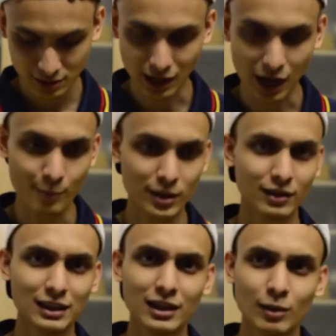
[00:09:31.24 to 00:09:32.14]
I
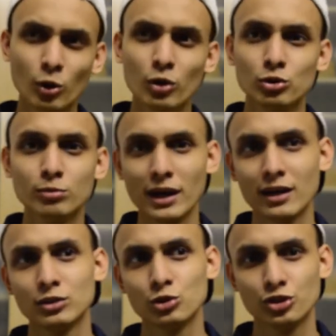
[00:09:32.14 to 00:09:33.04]
mean, like, I'm going to buy
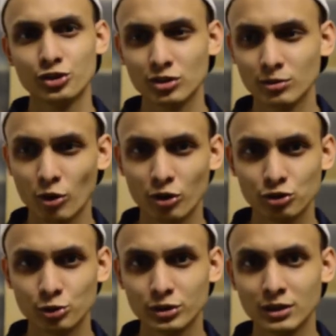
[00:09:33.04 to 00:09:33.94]
a new jersey more
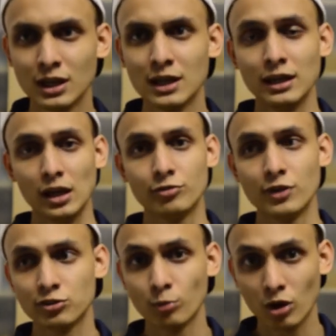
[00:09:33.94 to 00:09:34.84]
soon. If
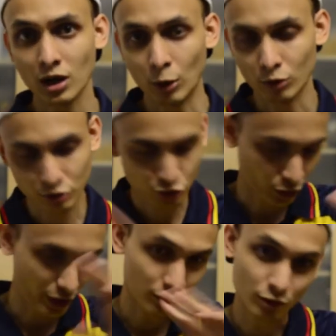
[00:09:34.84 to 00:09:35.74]
there's more, I will
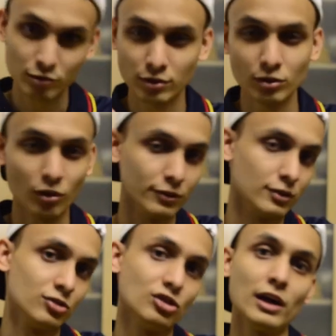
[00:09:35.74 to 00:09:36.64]
show and review on
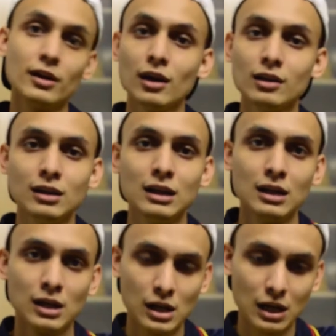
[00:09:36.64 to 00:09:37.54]
this channel.
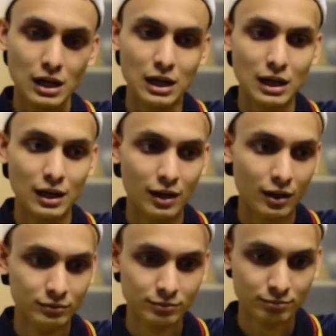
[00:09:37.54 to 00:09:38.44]

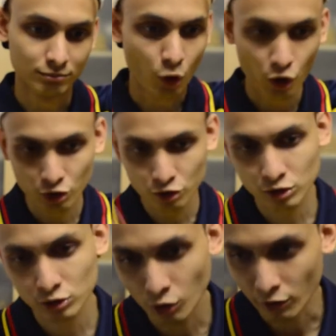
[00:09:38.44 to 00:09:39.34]
More
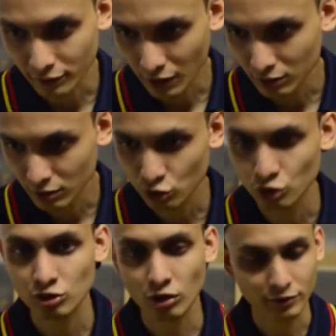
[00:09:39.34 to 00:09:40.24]
content,
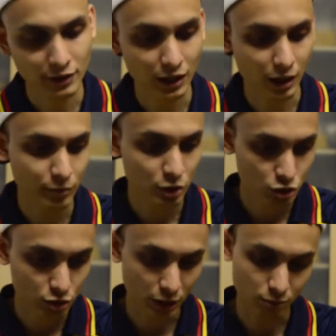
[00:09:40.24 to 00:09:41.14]
shoes content coming
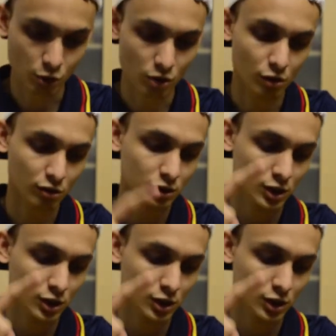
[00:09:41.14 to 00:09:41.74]
too, and more